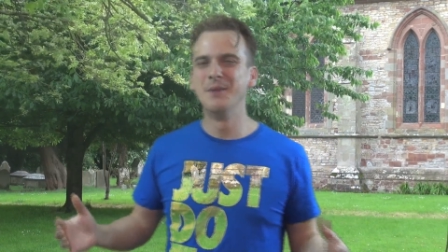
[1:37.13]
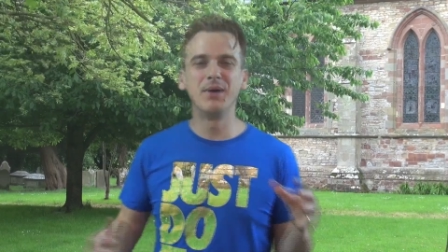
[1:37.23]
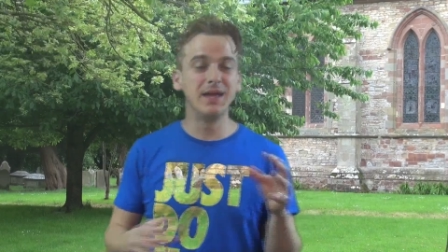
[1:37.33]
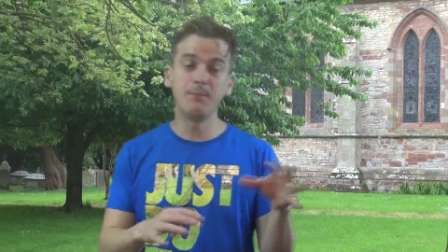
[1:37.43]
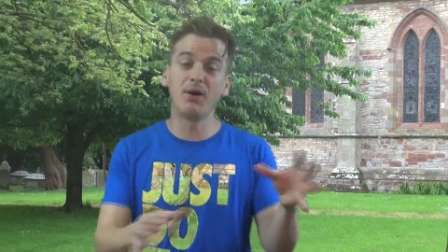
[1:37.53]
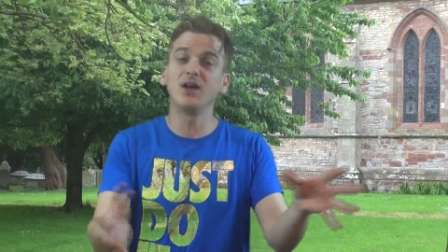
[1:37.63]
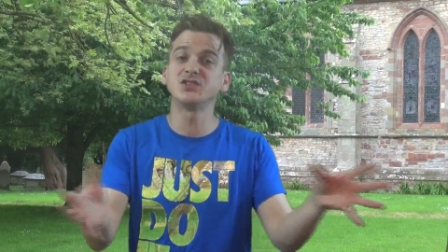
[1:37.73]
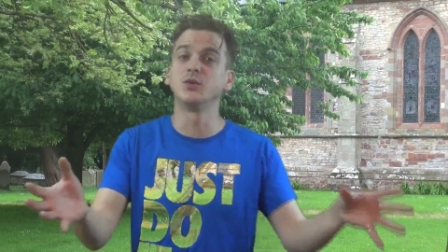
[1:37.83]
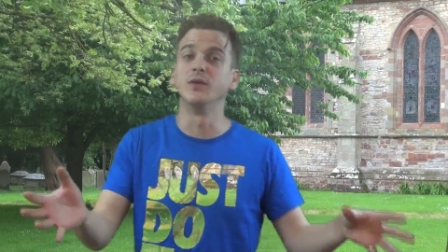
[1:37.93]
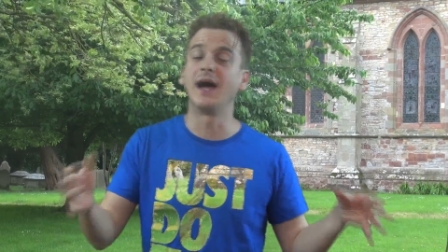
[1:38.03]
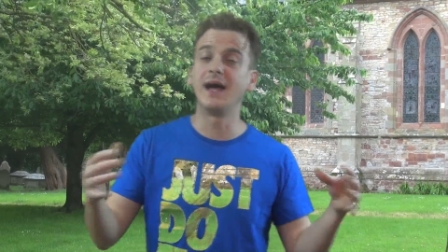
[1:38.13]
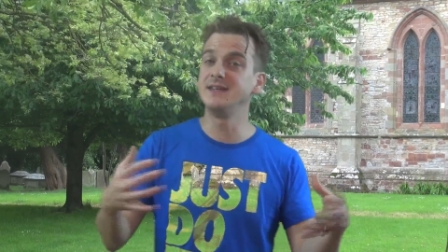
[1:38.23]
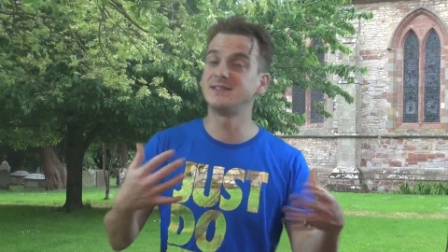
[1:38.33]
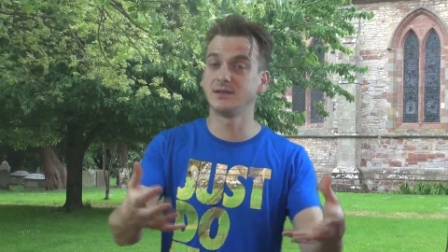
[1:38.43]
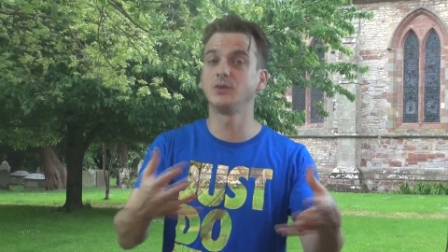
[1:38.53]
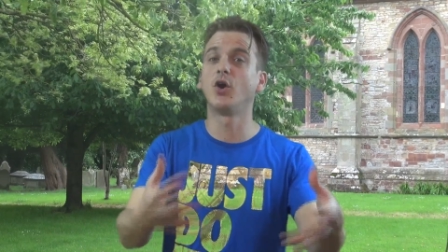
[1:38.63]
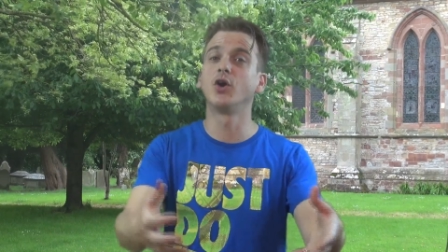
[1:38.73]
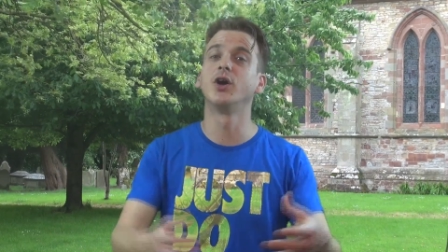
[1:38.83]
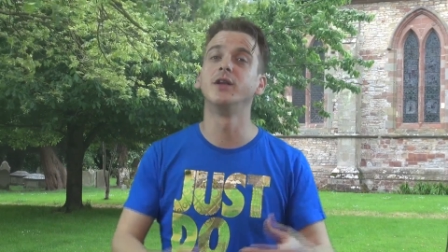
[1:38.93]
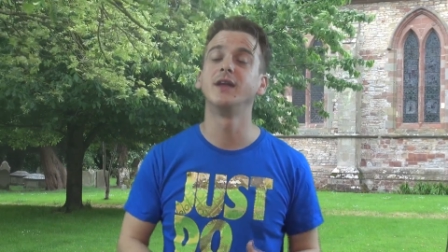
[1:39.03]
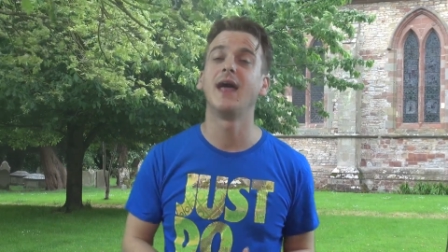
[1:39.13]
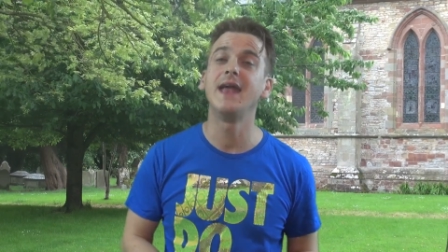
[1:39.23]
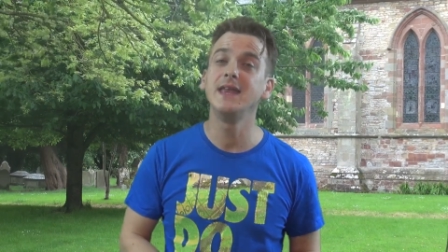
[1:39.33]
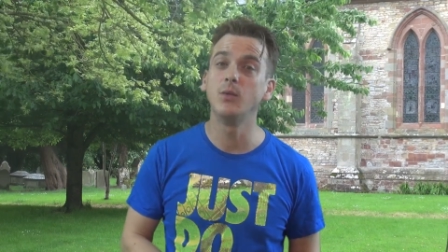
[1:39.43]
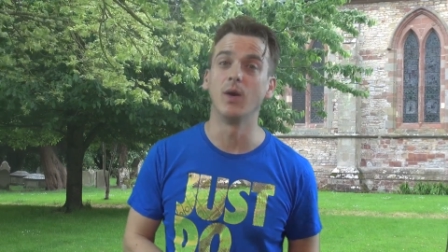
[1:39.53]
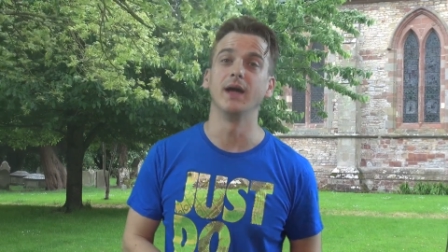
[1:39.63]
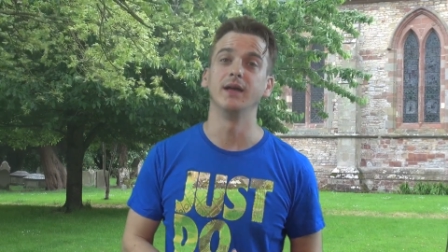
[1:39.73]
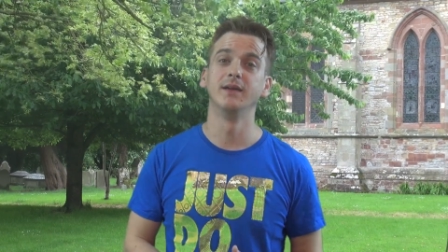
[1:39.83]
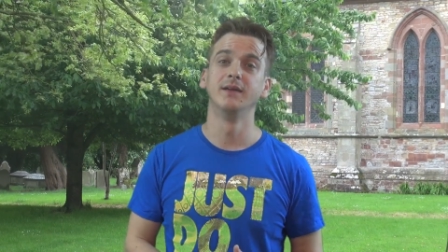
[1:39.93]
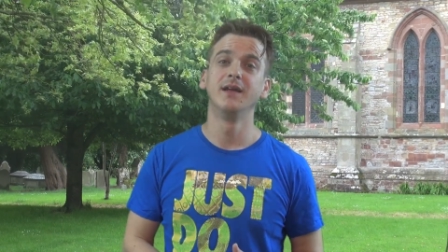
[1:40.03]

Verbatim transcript: But he passed all that and he's still got a gun anyway.